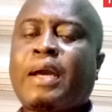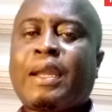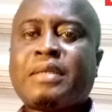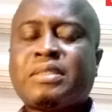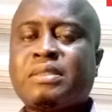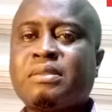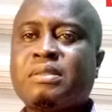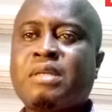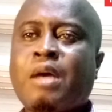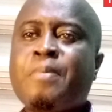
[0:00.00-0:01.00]
clicks.
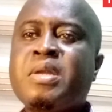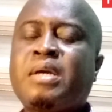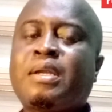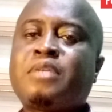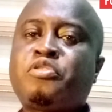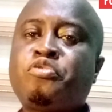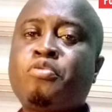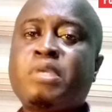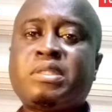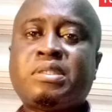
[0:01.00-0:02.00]
How many
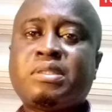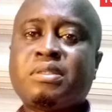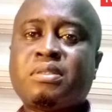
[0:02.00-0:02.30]
click-through rates?